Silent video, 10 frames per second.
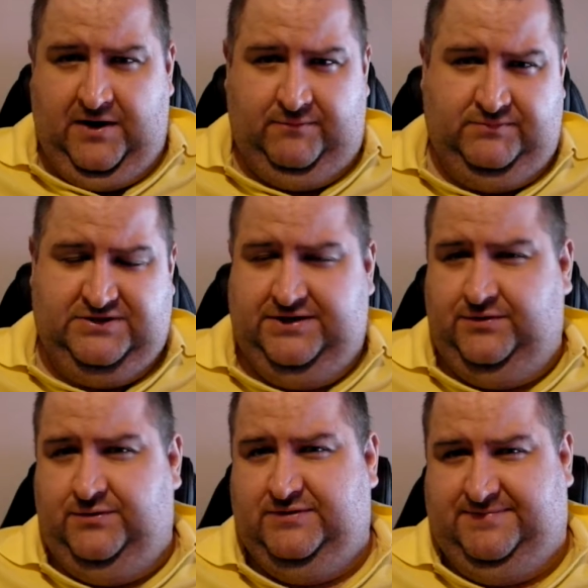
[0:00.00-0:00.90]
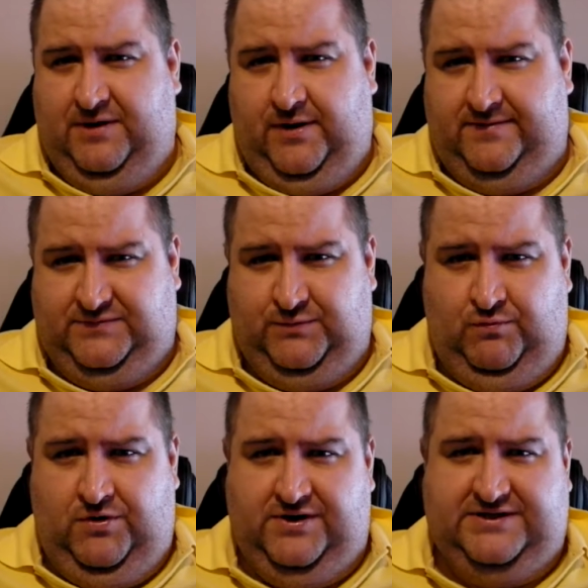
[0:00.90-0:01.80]
Certain USB items would
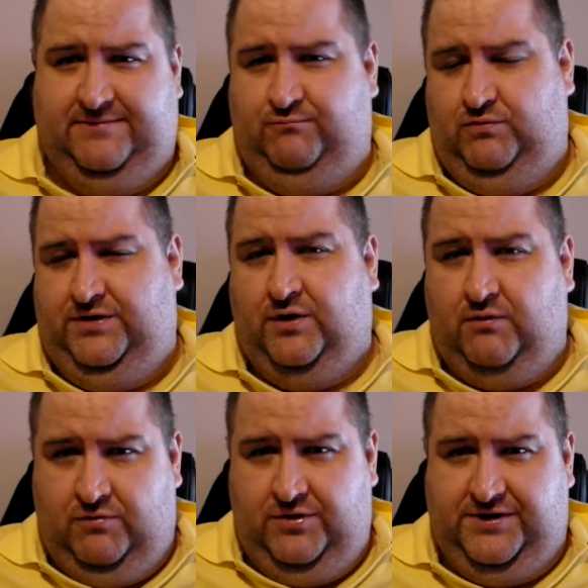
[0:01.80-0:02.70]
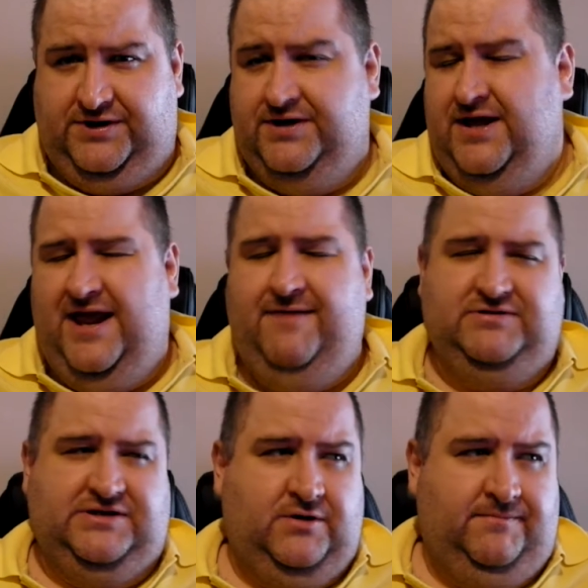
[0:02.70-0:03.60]
work, some would not work. It was a
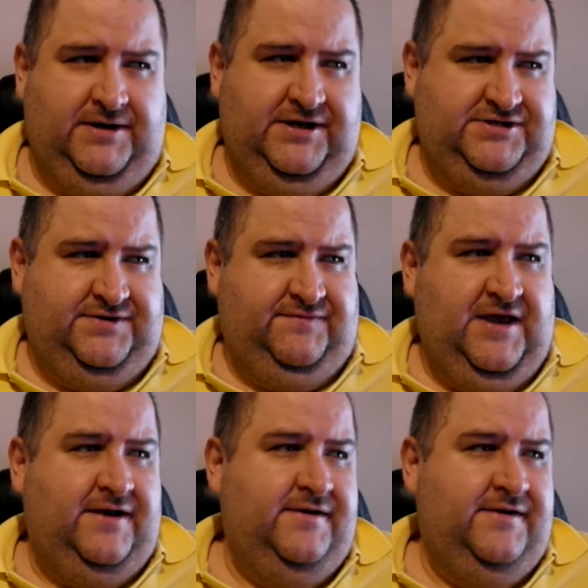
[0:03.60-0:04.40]
combination of that.